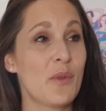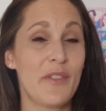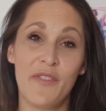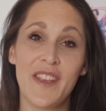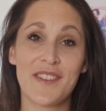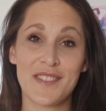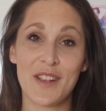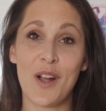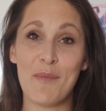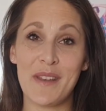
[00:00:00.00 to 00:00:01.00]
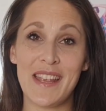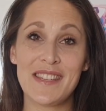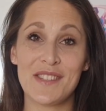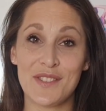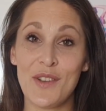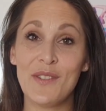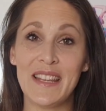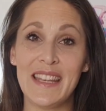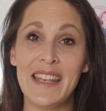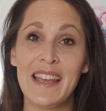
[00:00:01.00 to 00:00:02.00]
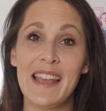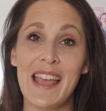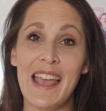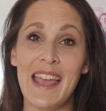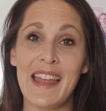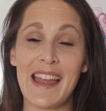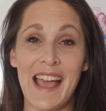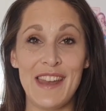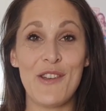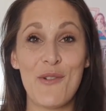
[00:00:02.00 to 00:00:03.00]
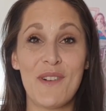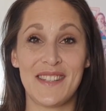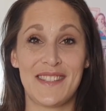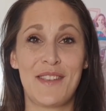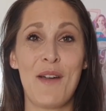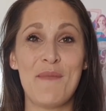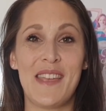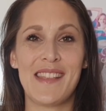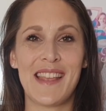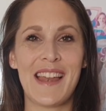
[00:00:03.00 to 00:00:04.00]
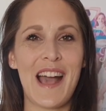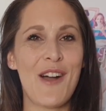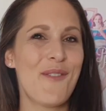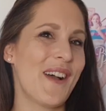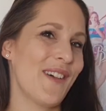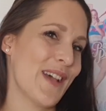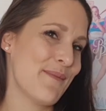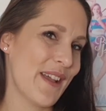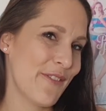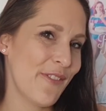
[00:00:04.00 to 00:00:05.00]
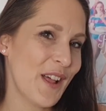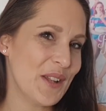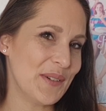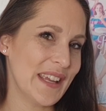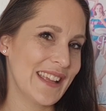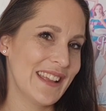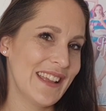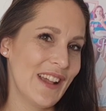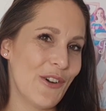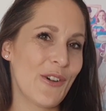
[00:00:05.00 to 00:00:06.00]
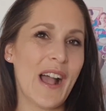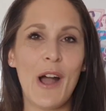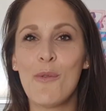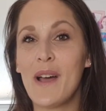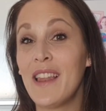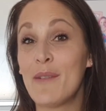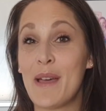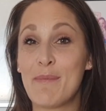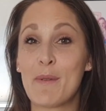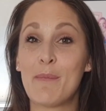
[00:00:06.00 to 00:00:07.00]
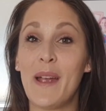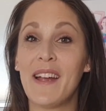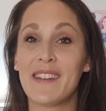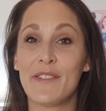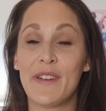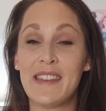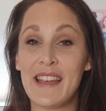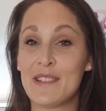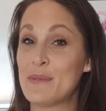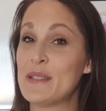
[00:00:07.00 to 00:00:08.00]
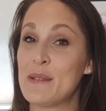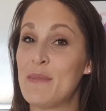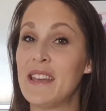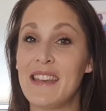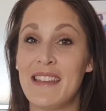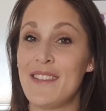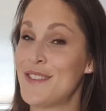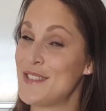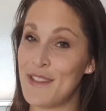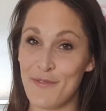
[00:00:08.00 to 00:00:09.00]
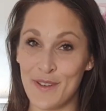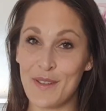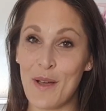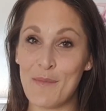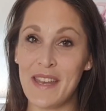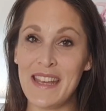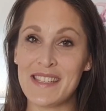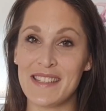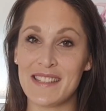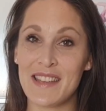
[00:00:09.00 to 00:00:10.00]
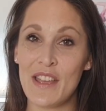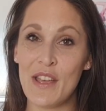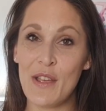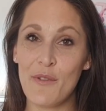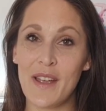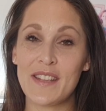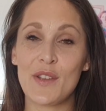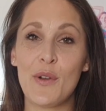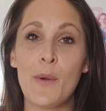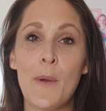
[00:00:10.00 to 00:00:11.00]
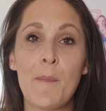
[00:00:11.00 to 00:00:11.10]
with figures and combinations only, and I know what's coming, then how well am I following? Or how well am I prepared if I dance with somebody that does different combinations, right? So